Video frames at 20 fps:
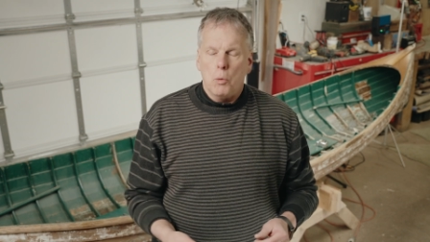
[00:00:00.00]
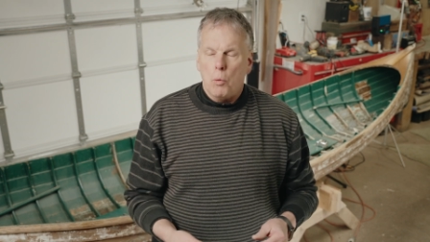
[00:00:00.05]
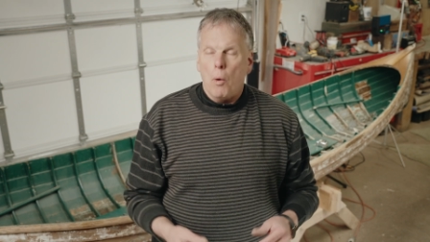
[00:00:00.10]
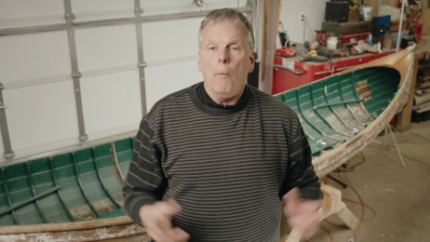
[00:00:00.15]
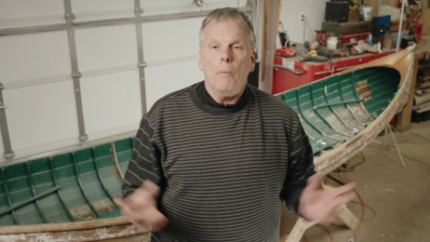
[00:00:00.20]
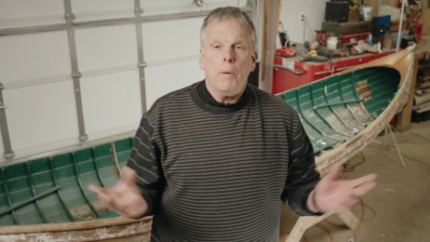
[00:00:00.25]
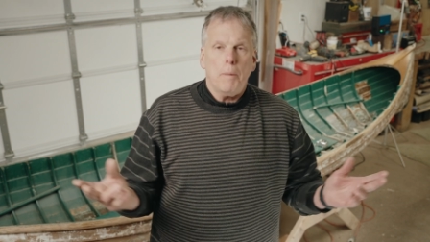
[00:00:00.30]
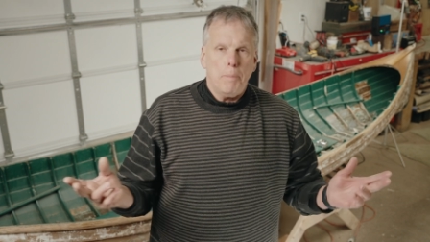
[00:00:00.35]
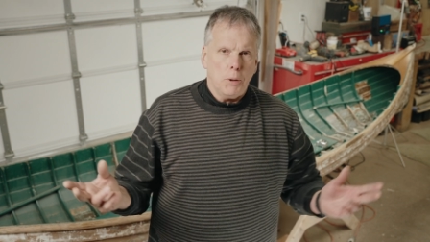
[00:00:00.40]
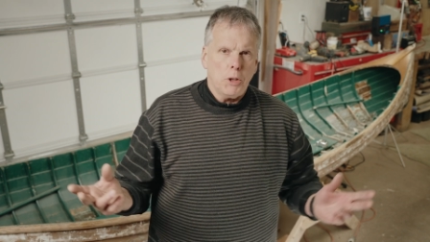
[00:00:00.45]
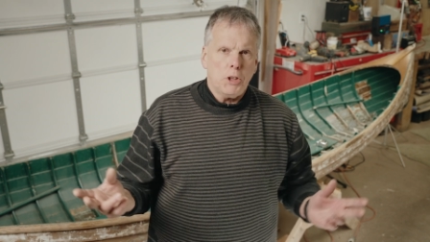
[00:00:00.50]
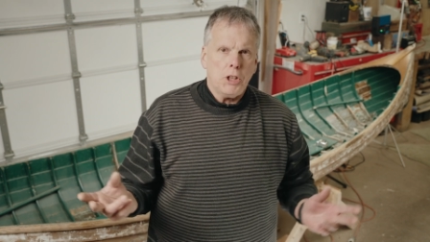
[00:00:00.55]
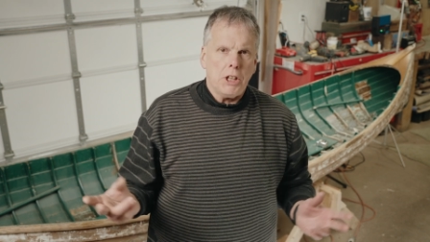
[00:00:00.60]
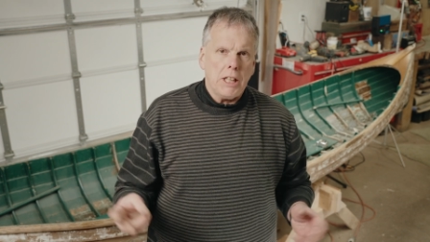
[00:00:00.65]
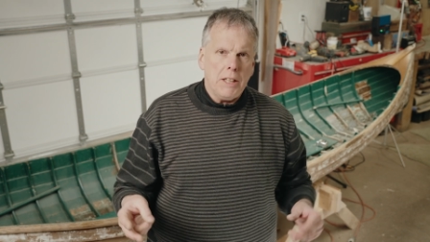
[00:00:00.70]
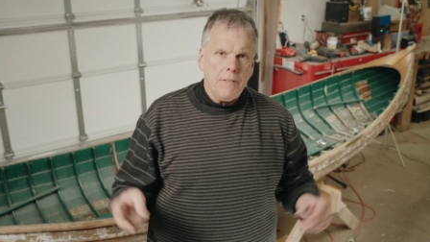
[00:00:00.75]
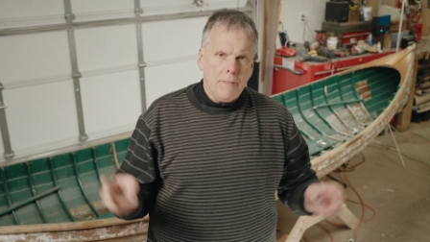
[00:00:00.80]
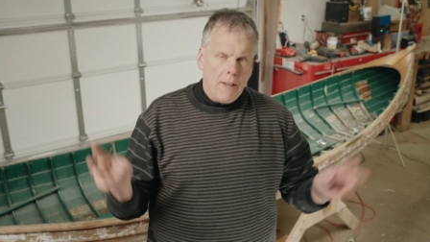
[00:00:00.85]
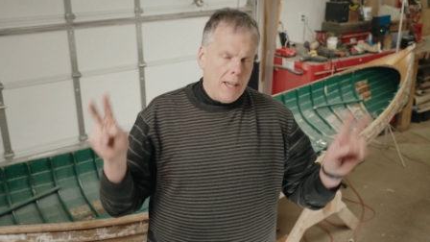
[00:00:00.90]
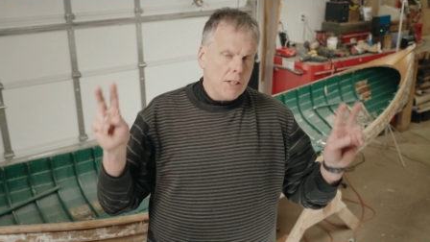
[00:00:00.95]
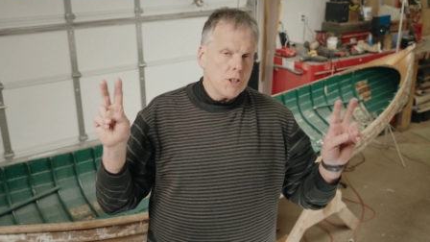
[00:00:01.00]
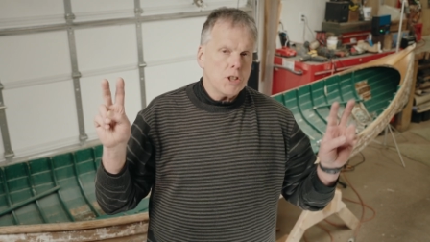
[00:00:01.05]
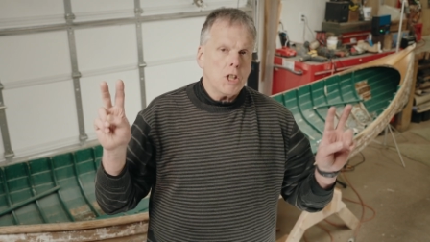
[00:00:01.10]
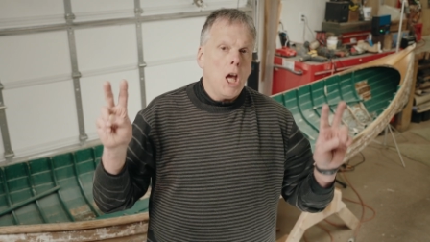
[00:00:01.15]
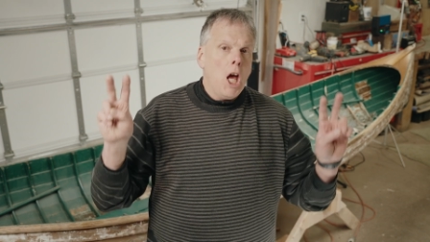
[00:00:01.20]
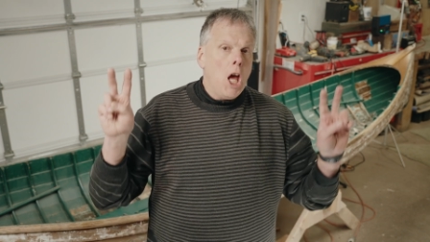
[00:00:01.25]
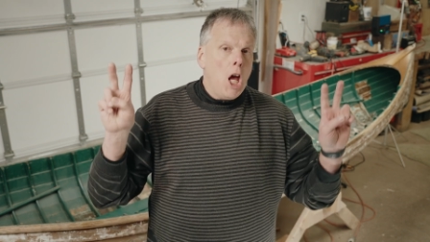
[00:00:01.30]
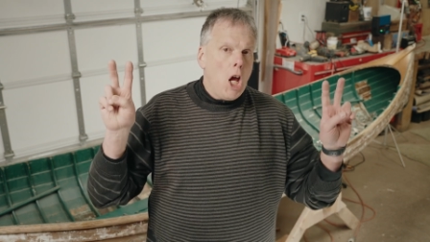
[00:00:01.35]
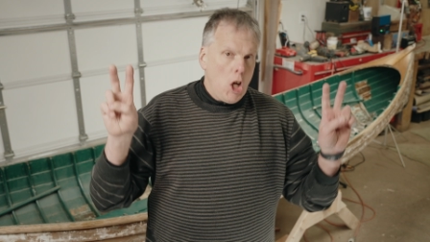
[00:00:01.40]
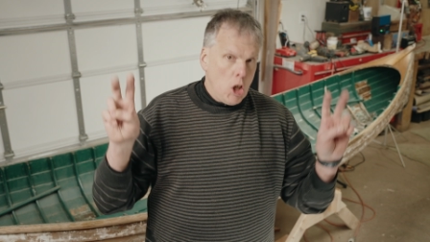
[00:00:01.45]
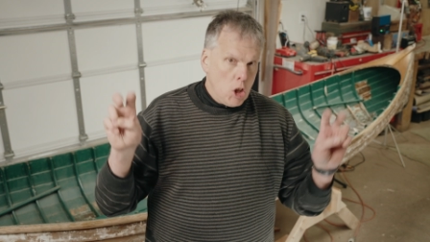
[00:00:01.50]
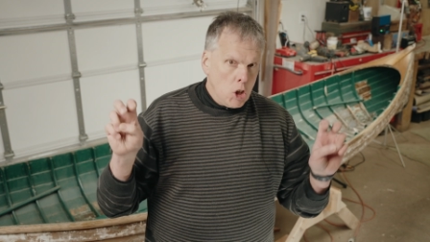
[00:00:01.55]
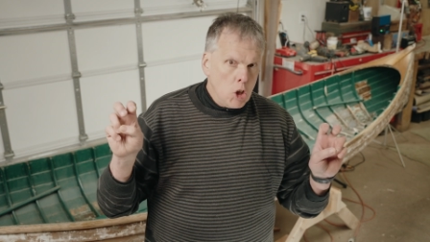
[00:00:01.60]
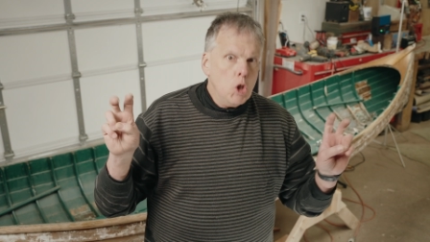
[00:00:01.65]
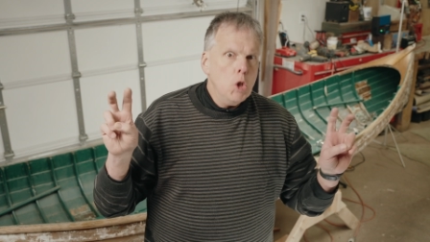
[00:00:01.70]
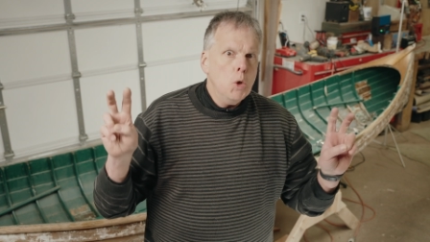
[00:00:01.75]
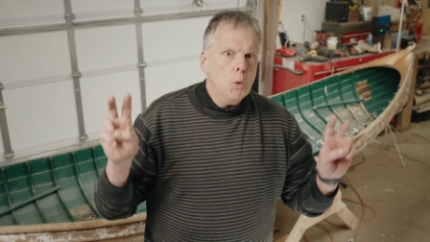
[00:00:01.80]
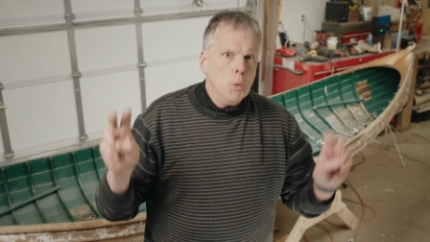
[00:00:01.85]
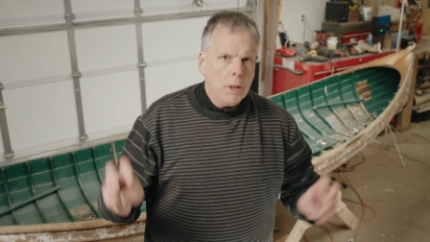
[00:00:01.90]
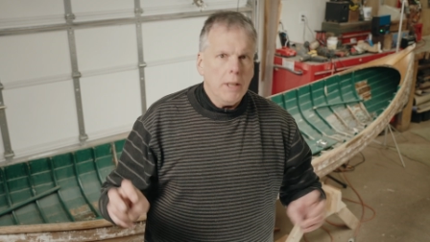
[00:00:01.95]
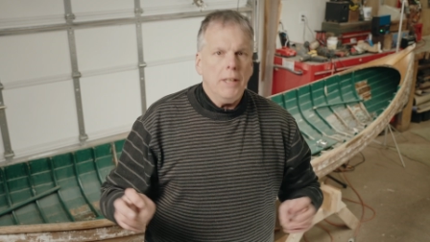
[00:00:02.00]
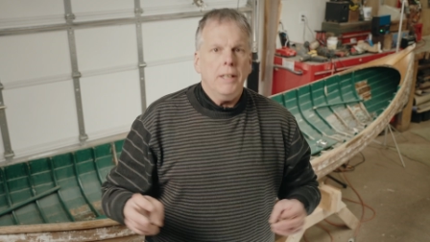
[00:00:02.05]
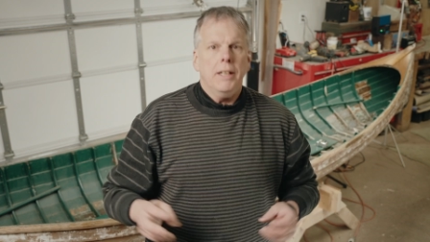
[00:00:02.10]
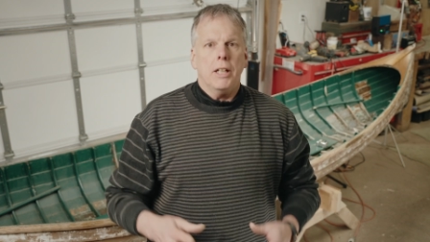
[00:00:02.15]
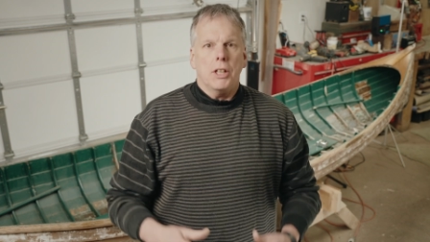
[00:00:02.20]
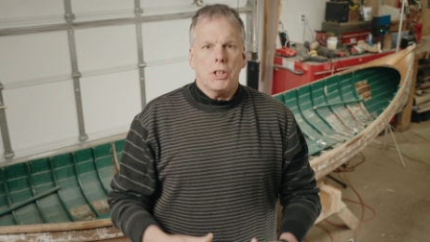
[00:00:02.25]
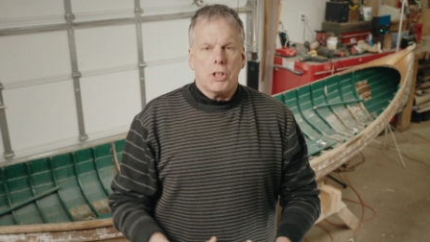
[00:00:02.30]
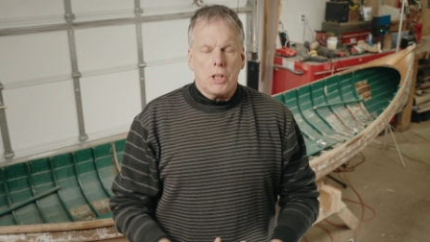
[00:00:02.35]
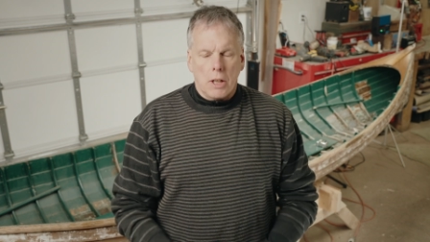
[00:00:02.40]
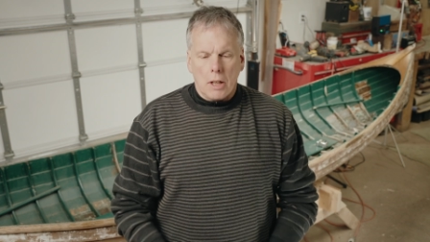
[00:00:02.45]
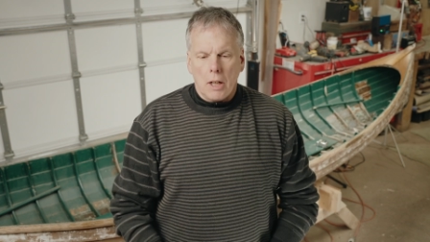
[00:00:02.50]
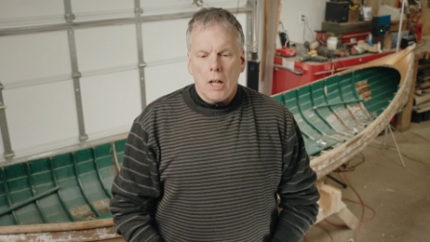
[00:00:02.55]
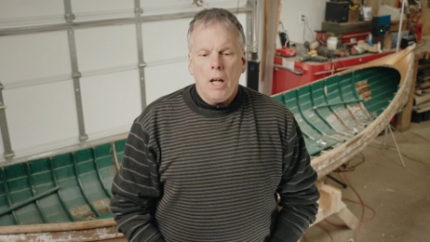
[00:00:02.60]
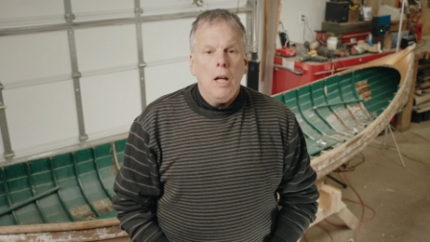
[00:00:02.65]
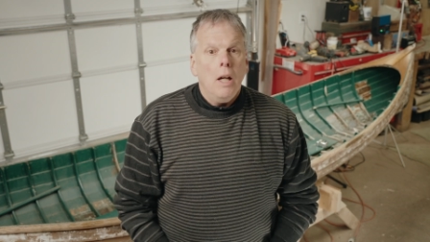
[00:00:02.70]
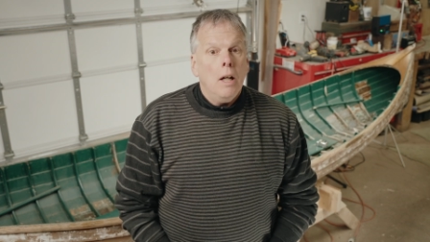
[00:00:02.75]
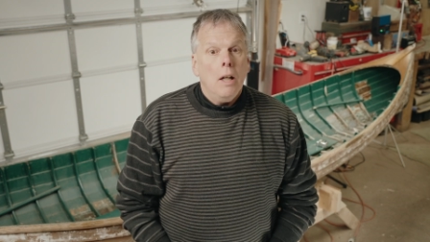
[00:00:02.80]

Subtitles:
what we perceive as new condition?